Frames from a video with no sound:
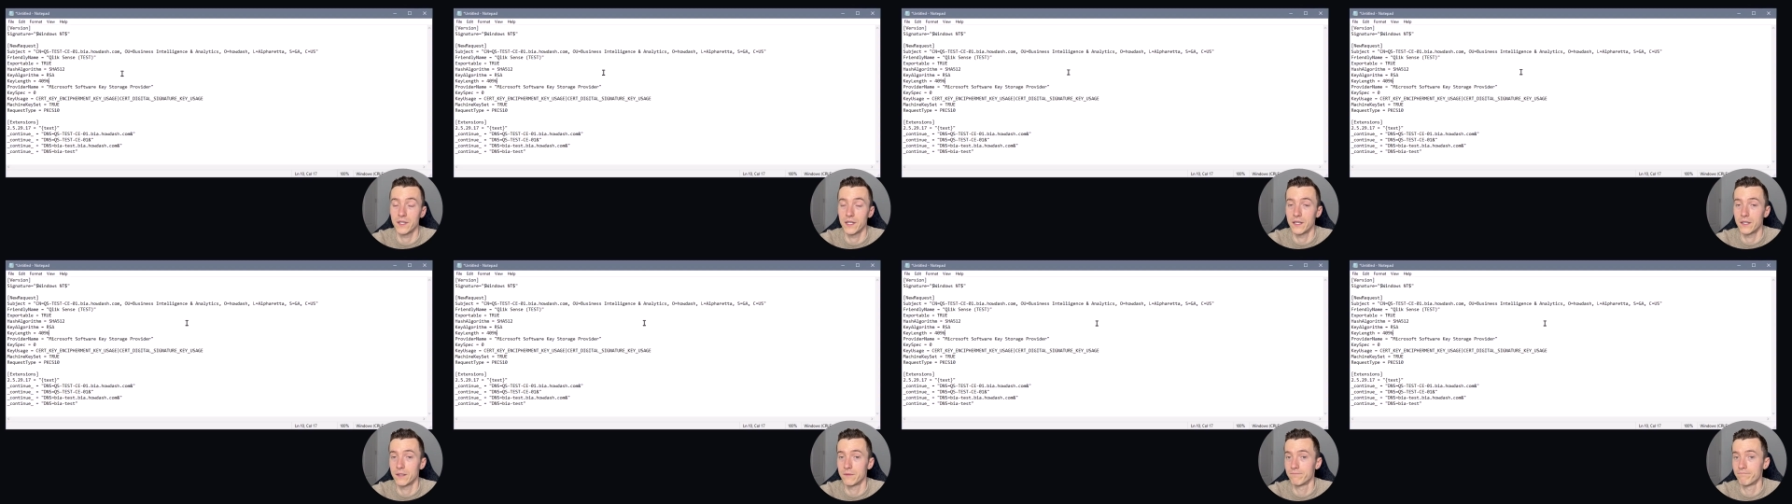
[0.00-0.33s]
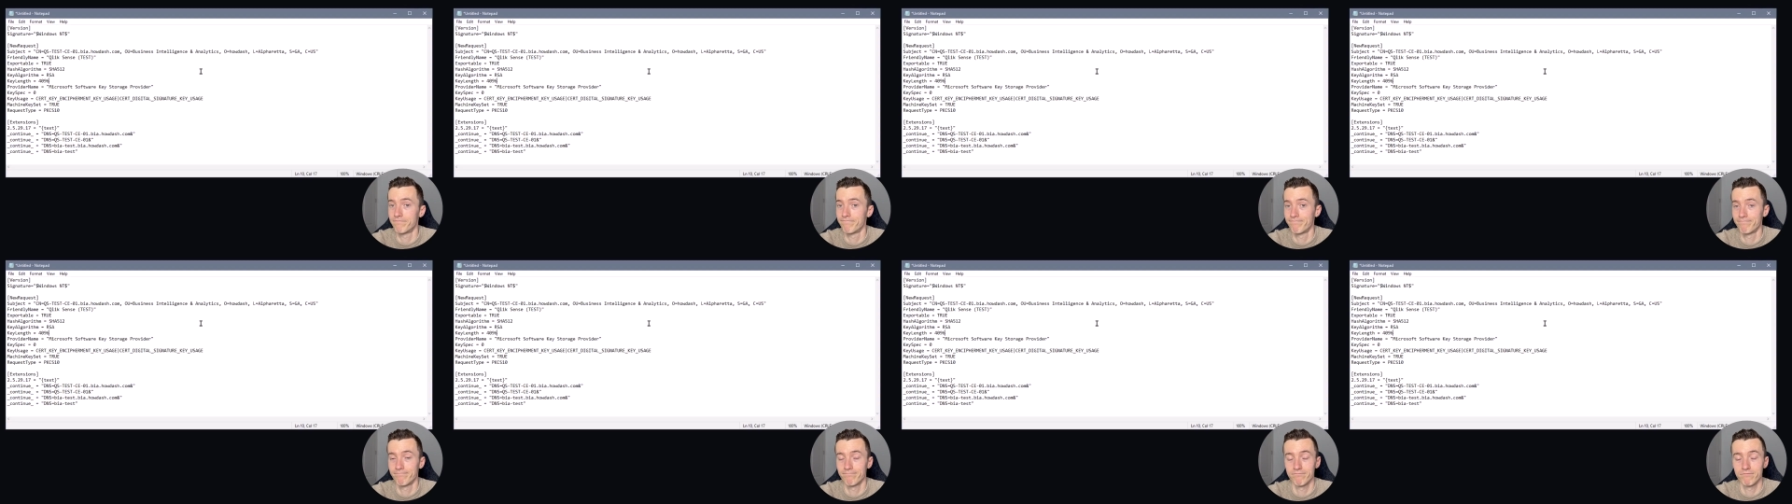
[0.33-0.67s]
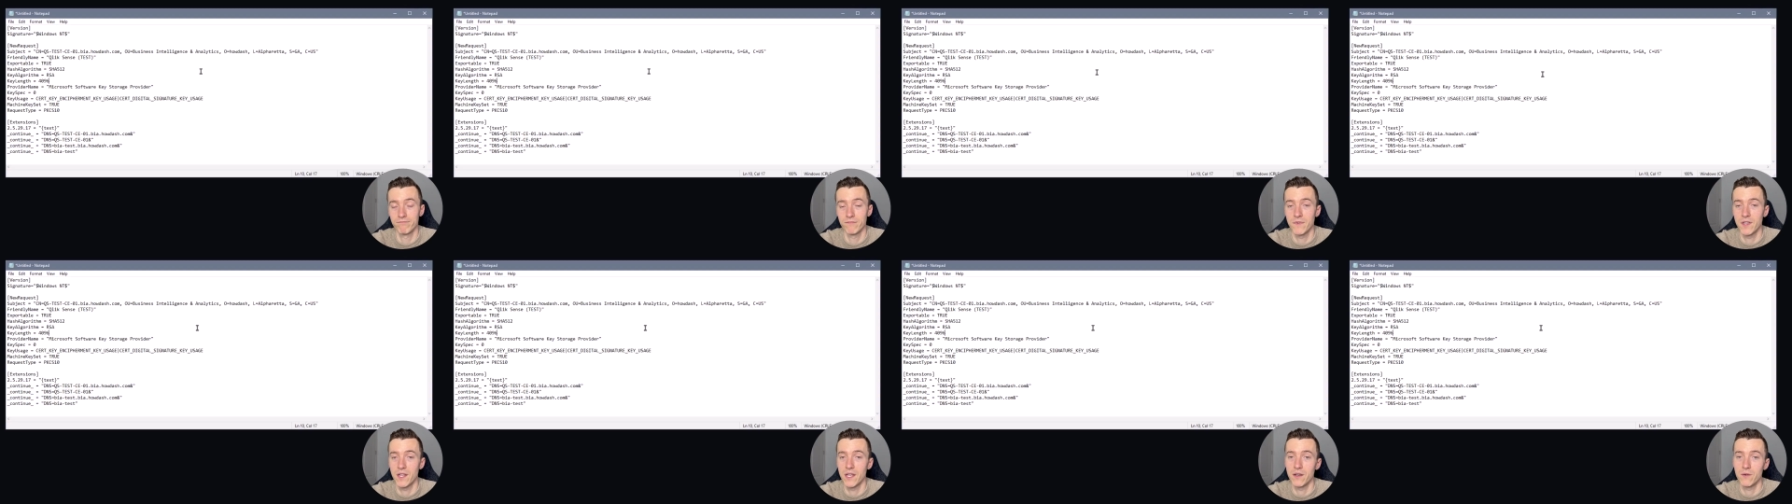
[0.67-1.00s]
and
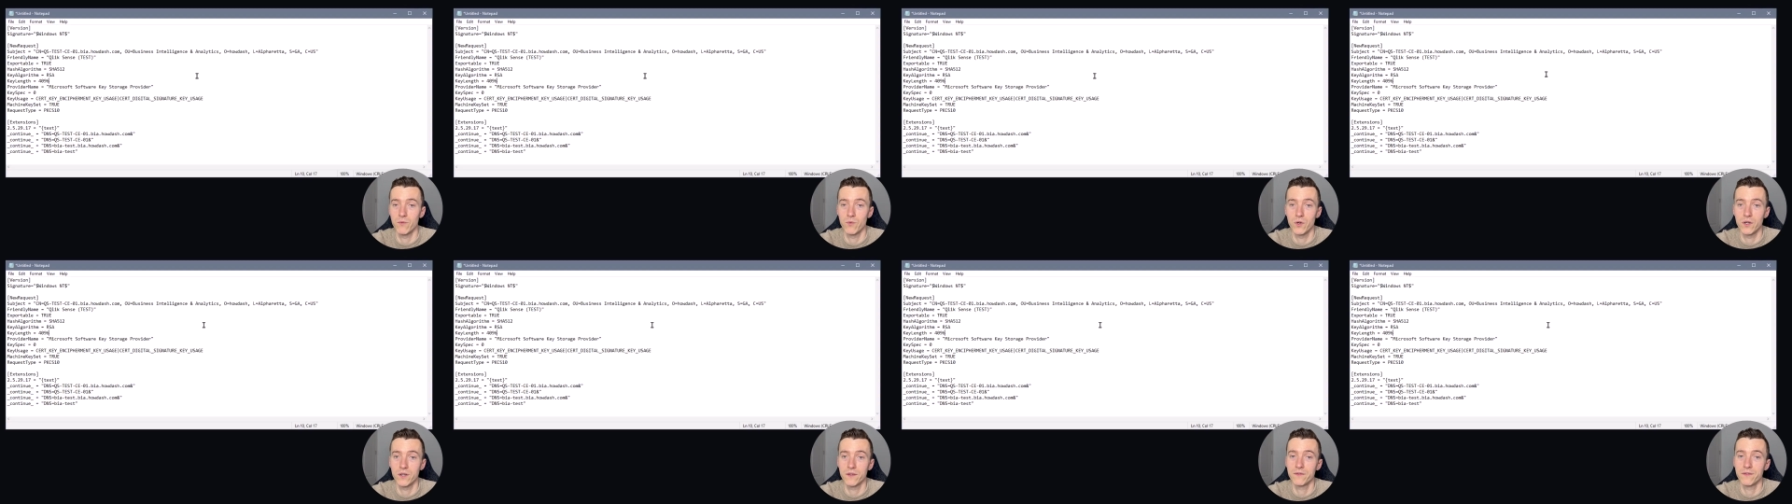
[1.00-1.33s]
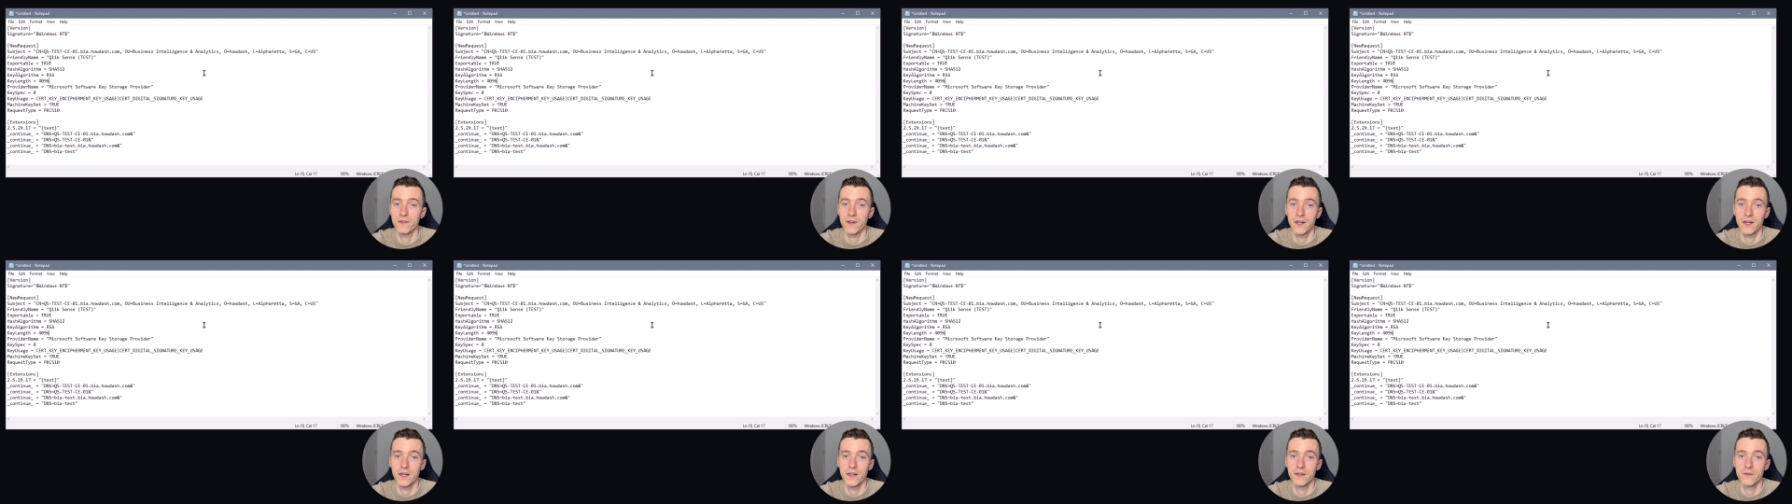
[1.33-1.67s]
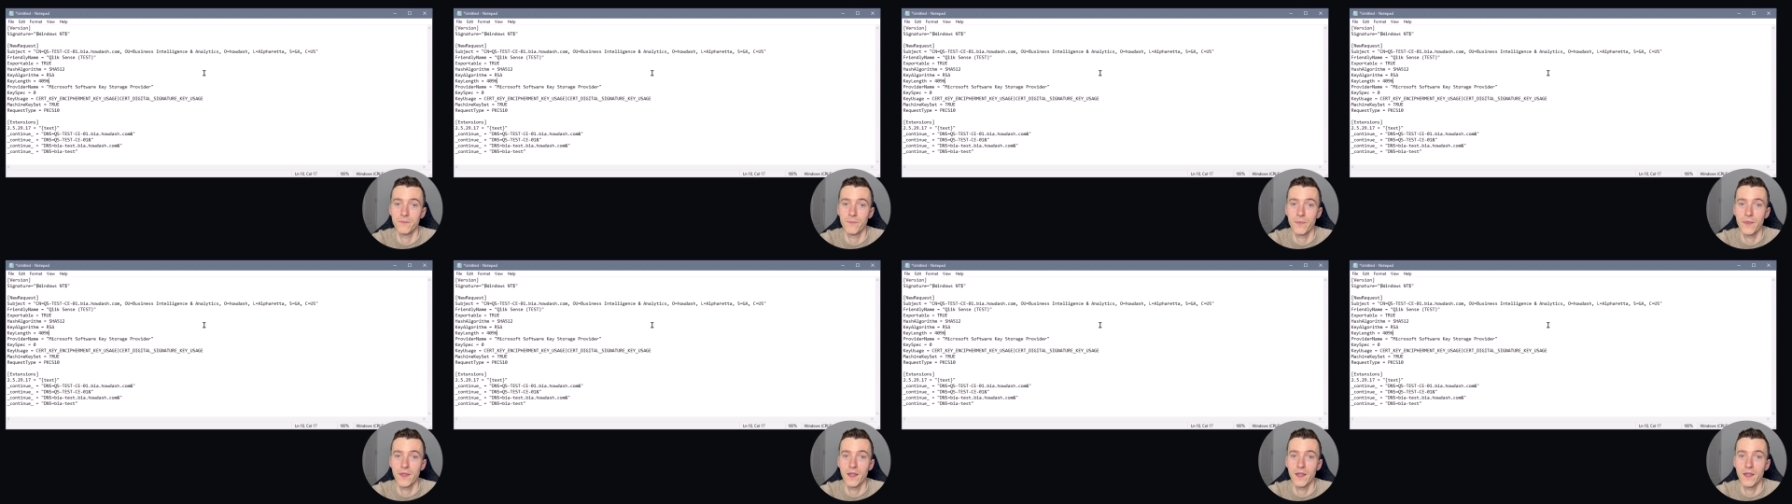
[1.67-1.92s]
they work fine.